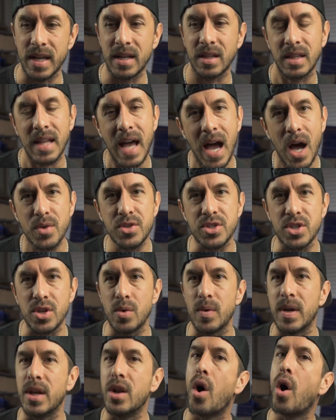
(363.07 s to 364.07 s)
It allows
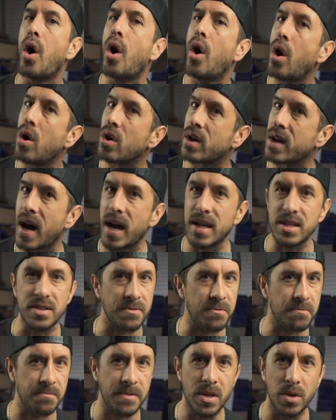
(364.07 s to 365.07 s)
you in all kinds of
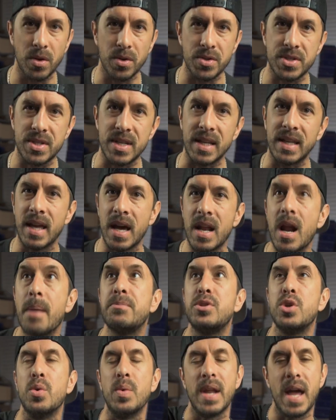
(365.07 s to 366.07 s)
fields to get up
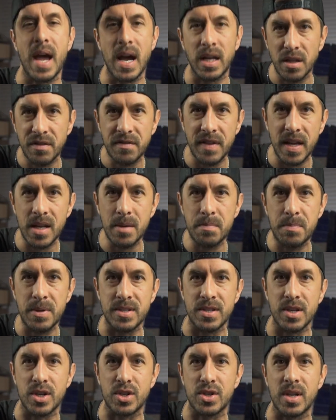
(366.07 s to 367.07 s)
to an elevated
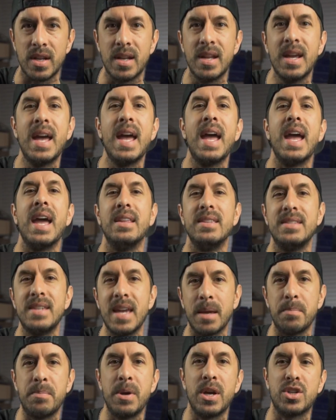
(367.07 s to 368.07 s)
position and
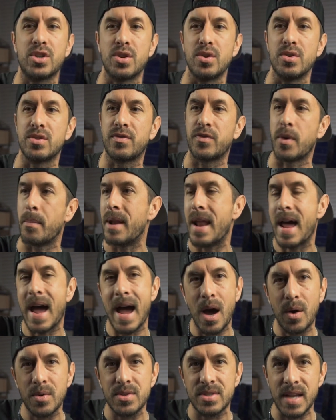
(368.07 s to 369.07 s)
take pictures from an
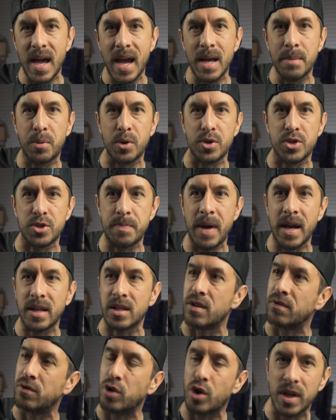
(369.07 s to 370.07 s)
outside
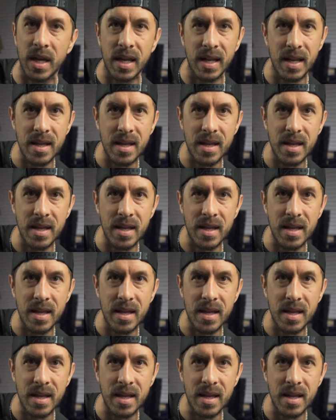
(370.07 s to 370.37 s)
perspective looking